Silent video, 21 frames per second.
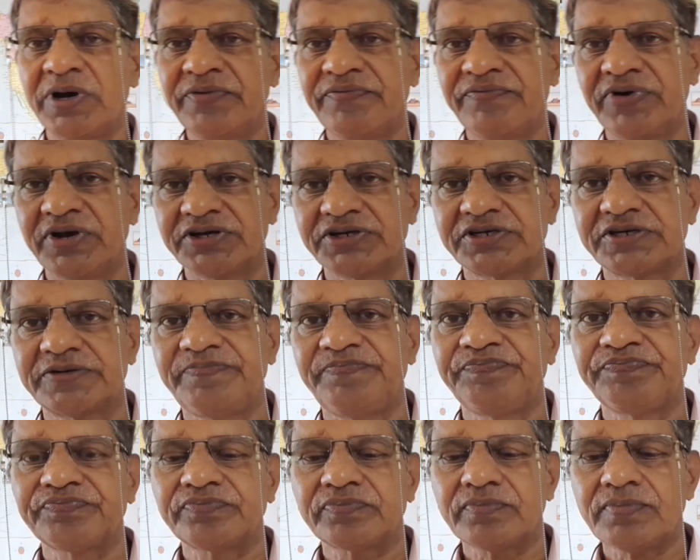first.
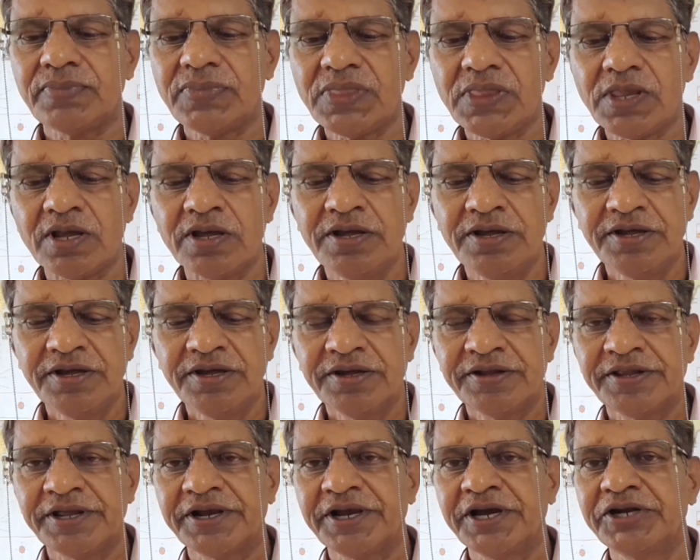
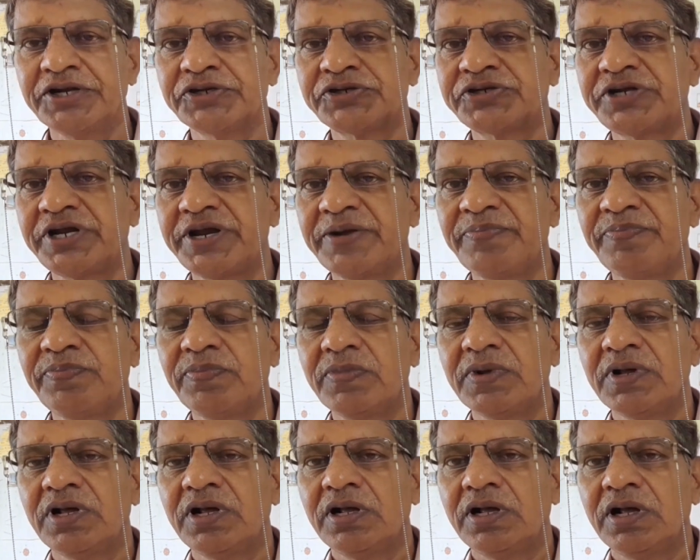Second step,
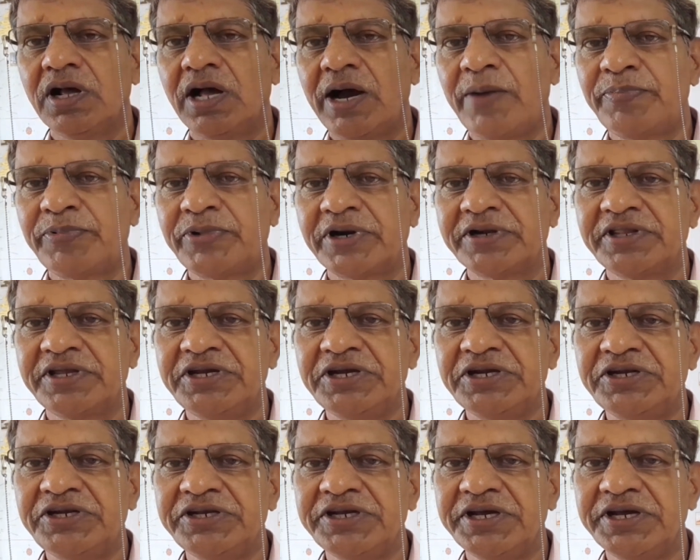after the
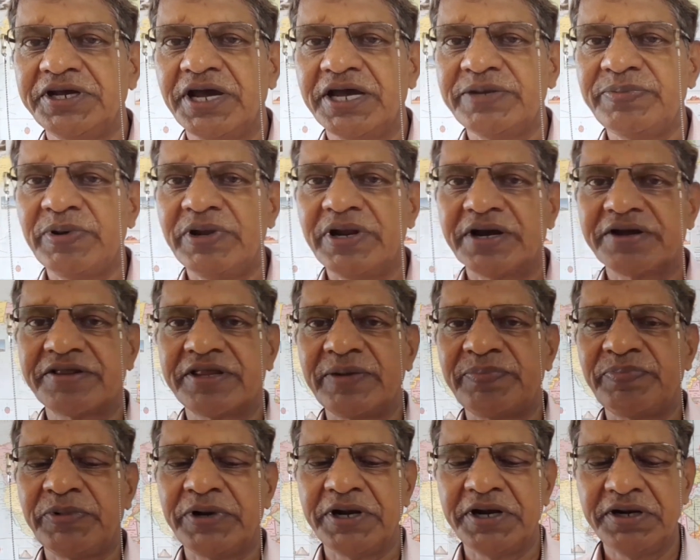ETA has been
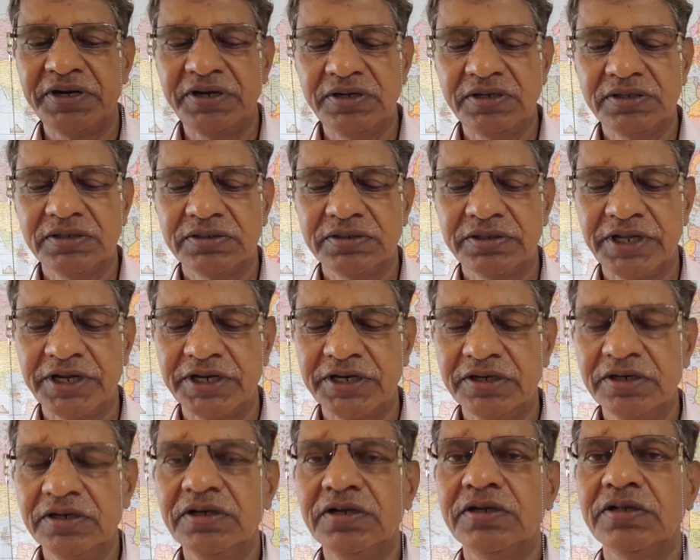accepted,
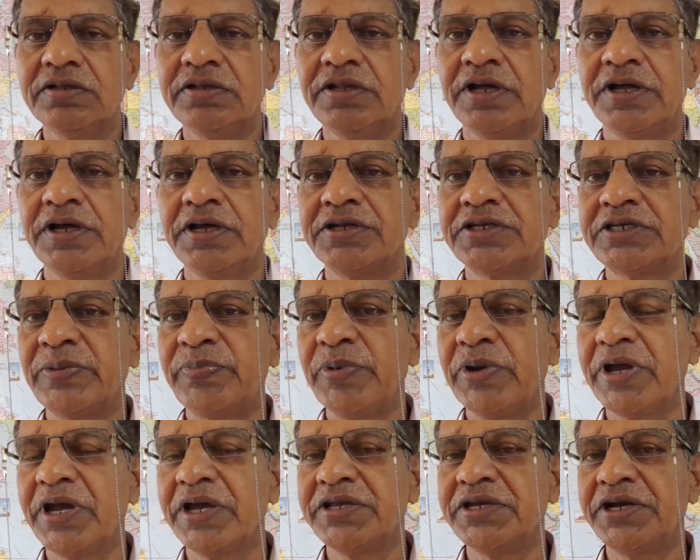then the
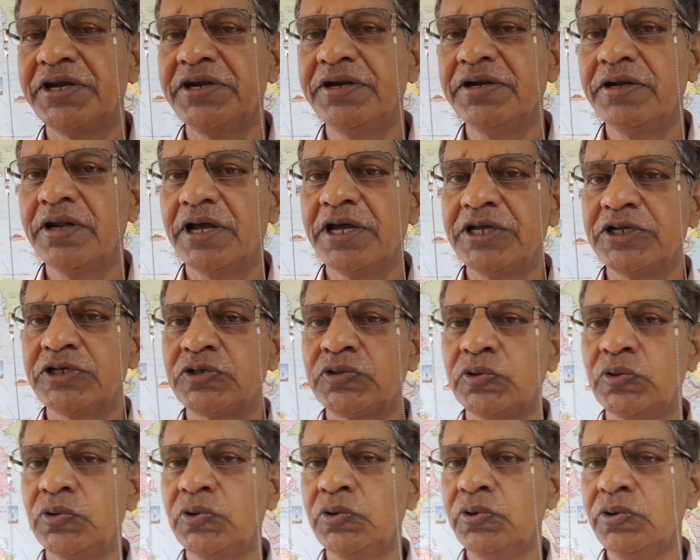shipping agent has
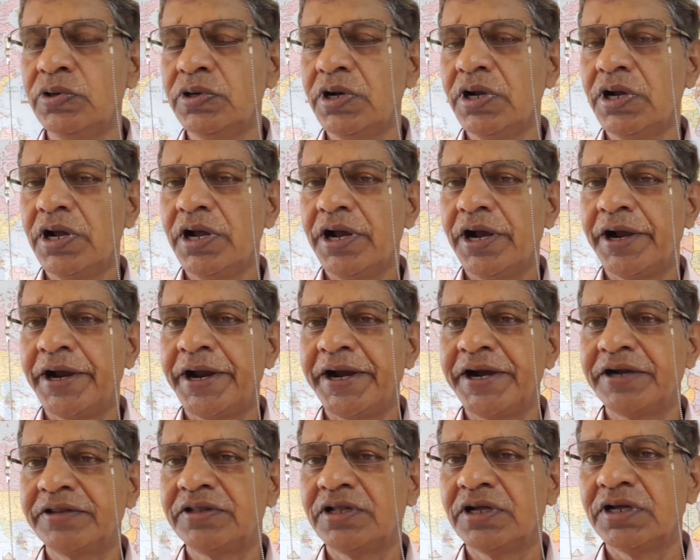to
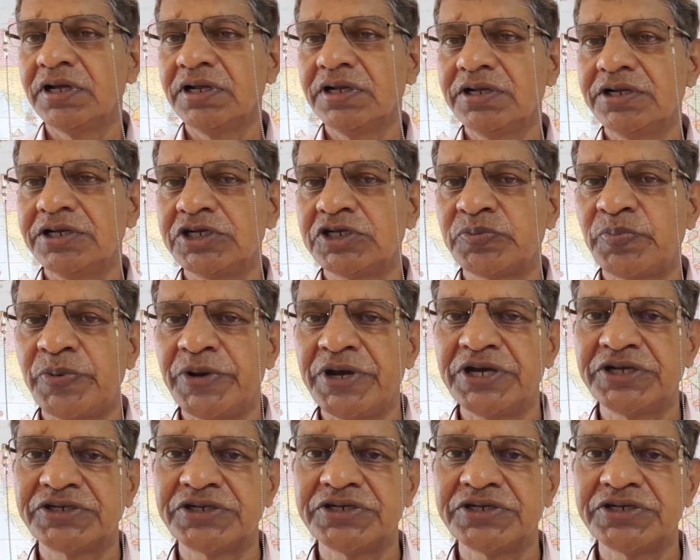get the space